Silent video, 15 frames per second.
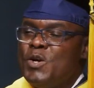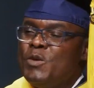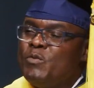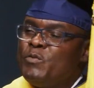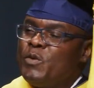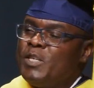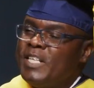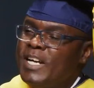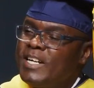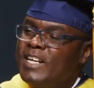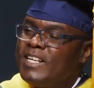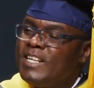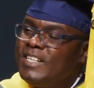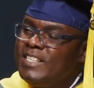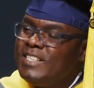for data
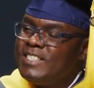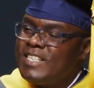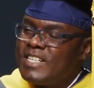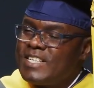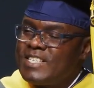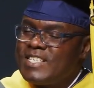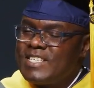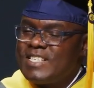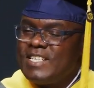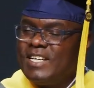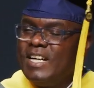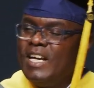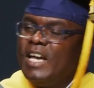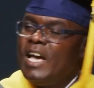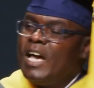analytics
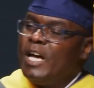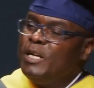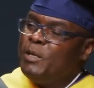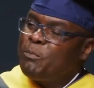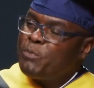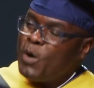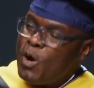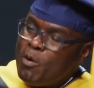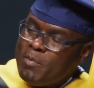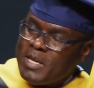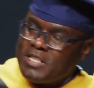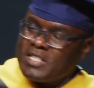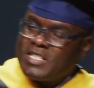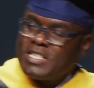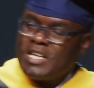and the
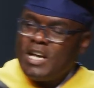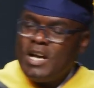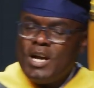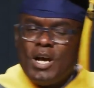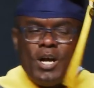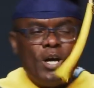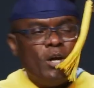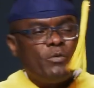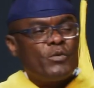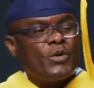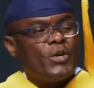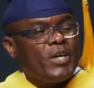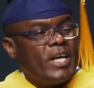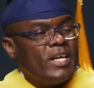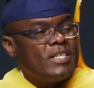promise of
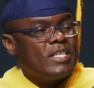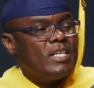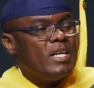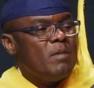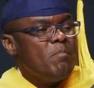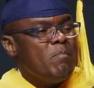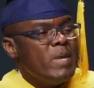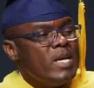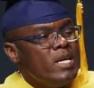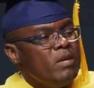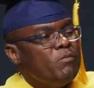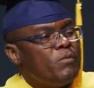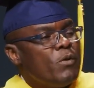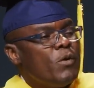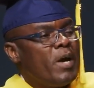creating a
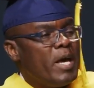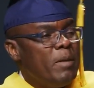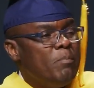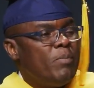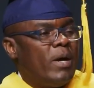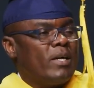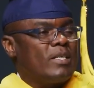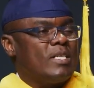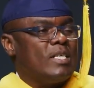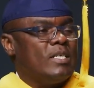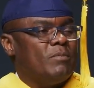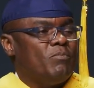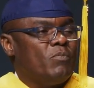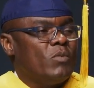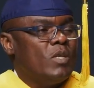meaningful impact
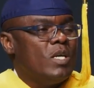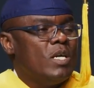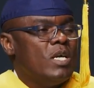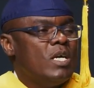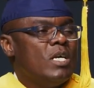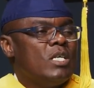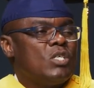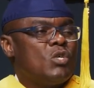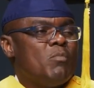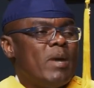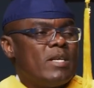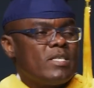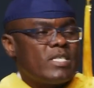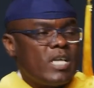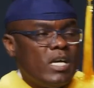to
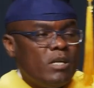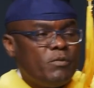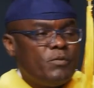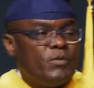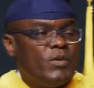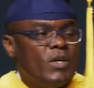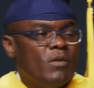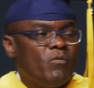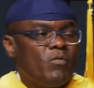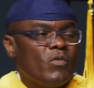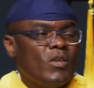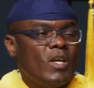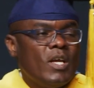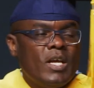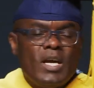myself
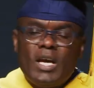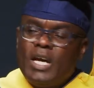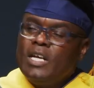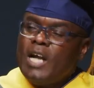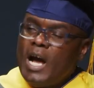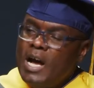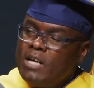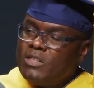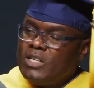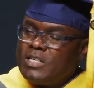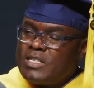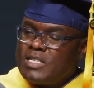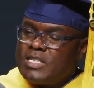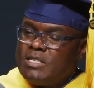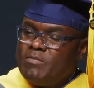and
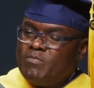others,